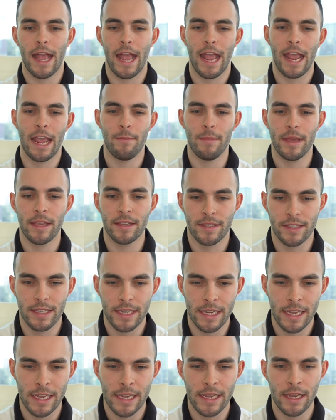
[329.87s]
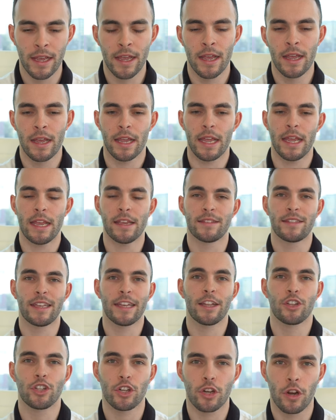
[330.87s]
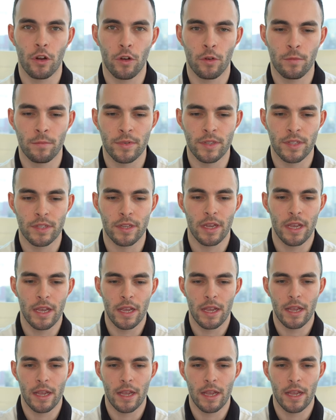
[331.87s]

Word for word: A, B, C is Signature Homes.